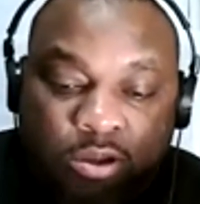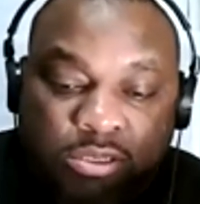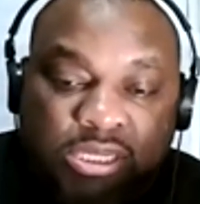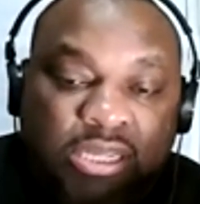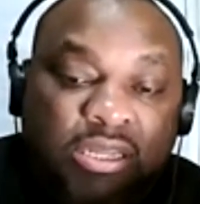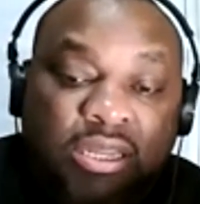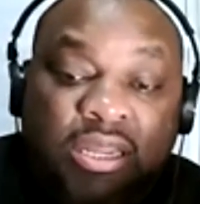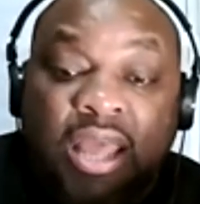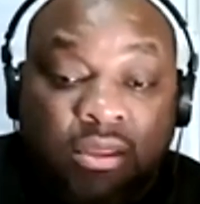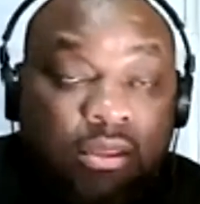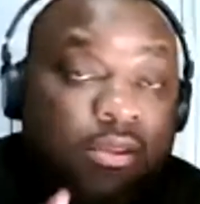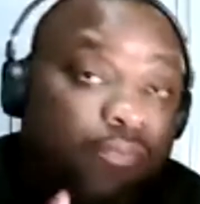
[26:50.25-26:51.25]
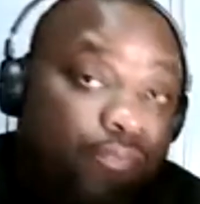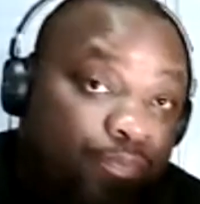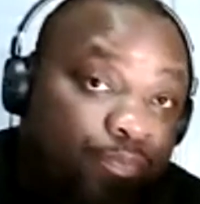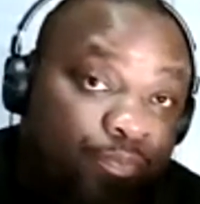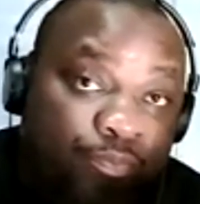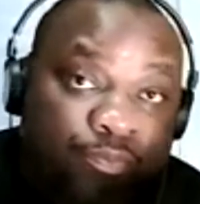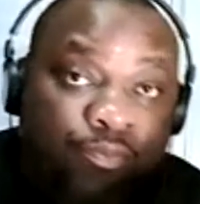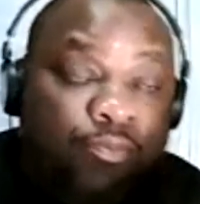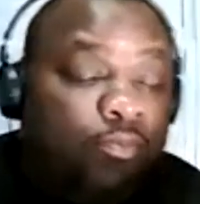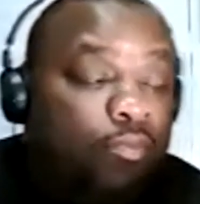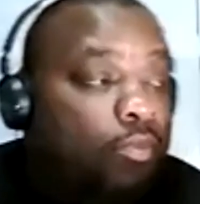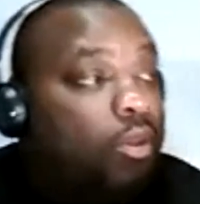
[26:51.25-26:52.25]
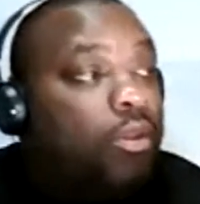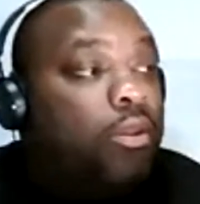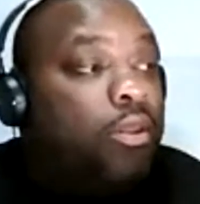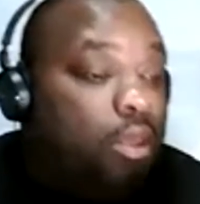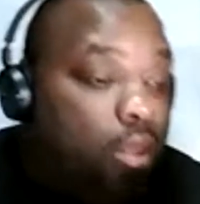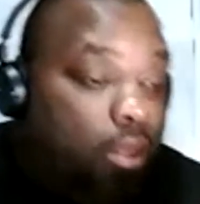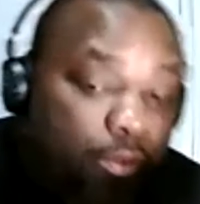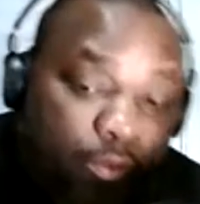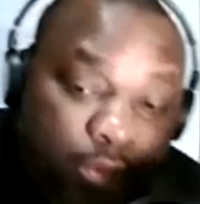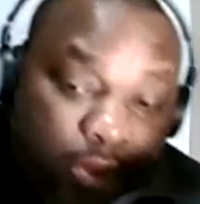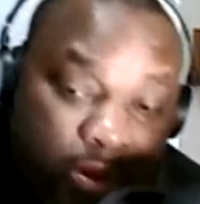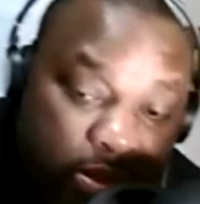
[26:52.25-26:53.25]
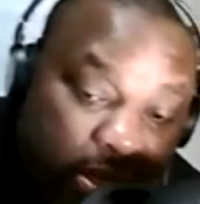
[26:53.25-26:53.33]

doing relationship shows. See y'all. Mm-hmm.